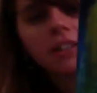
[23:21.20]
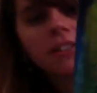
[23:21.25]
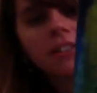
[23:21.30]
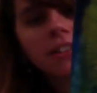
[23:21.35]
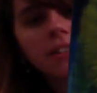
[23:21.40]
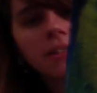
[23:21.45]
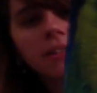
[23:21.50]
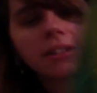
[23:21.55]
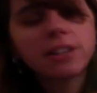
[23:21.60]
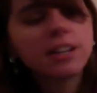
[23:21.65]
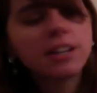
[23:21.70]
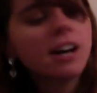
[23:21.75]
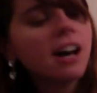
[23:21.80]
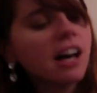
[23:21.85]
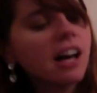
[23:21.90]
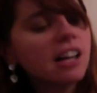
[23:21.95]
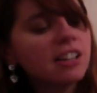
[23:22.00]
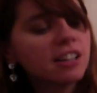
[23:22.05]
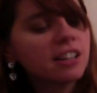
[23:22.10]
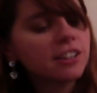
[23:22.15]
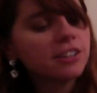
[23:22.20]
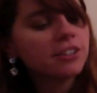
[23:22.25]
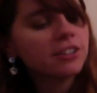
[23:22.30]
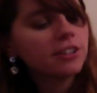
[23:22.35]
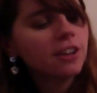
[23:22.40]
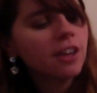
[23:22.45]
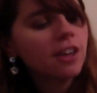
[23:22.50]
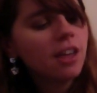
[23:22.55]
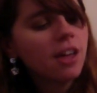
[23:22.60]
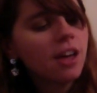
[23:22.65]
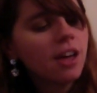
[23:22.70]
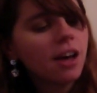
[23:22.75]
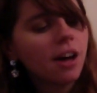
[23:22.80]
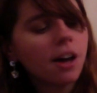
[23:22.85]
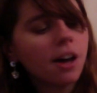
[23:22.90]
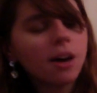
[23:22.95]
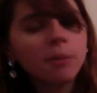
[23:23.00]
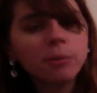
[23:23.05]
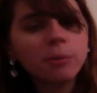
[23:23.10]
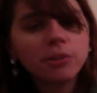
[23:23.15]
not really college.
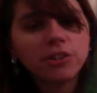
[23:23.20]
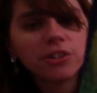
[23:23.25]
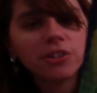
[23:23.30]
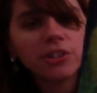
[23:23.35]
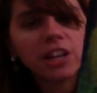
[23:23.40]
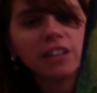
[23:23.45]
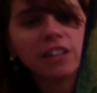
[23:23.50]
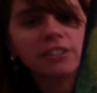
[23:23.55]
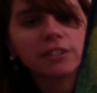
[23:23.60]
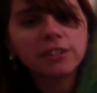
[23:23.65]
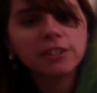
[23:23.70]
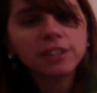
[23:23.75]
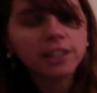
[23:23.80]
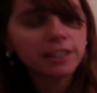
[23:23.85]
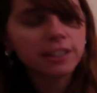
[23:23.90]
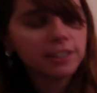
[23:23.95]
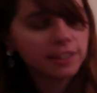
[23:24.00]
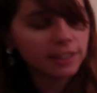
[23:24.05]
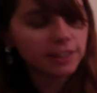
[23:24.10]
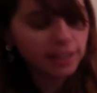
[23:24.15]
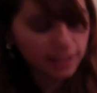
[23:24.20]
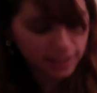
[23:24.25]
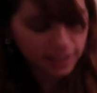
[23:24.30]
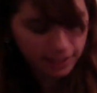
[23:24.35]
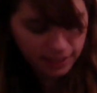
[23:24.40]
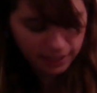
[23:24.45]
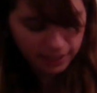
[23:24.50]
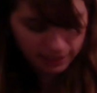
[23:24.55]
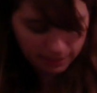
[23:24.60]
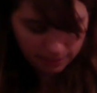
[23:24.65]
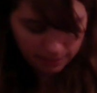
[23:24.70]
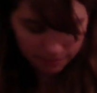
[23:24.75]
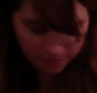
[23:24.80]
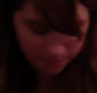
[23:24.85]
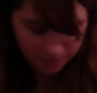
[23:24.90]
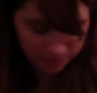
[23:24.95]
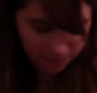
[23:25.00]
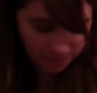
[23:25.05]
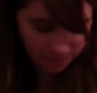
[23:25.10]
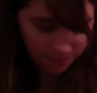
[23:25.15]
It was $1.99.
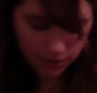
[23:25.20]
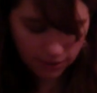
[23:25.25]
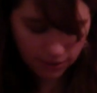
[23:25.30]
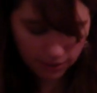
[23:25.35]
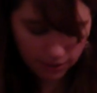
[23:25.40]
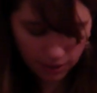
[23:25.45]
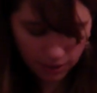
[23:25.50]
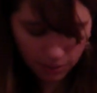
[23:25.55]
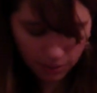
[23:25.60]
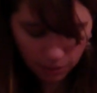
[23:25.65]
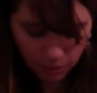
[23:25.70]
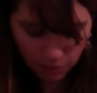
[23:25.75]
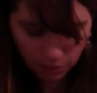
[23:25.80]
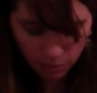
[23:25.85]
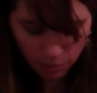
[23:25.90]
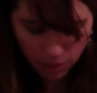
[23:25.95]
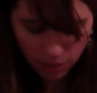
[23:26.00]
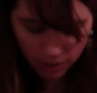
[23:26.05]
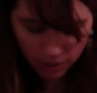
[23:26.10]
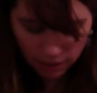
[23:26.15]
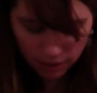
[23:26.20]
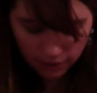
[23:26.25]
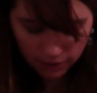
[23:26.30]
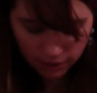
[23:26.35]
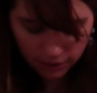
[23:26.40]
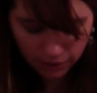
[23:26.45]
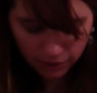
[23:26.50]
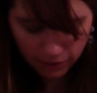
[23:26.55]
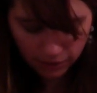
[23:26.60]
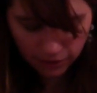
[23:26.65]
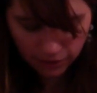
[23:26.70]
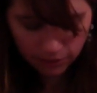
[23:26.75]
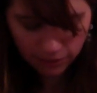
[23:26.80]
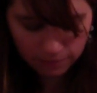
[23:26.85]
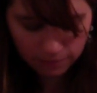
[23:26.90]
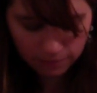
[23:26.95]
A couple of mugs.